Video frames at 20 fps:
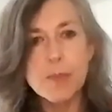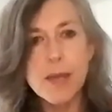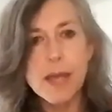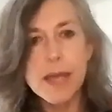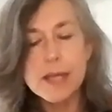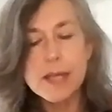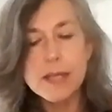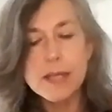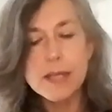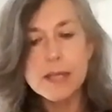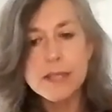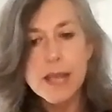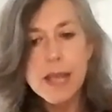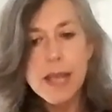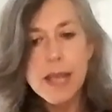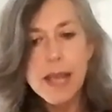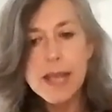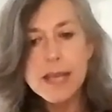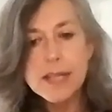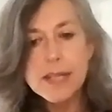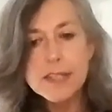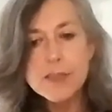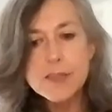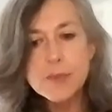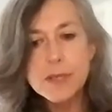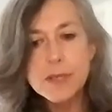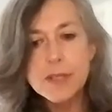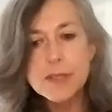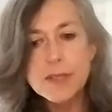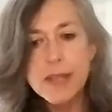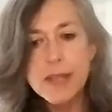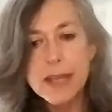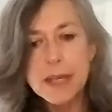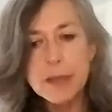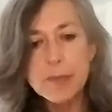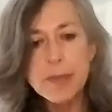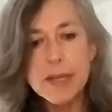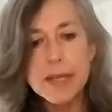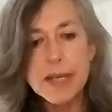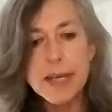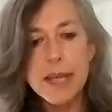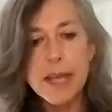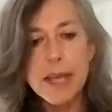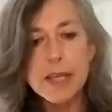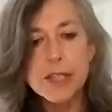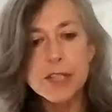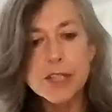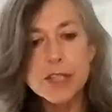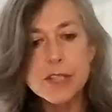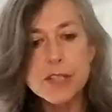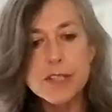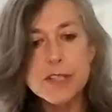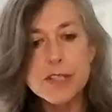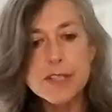and as with any medication,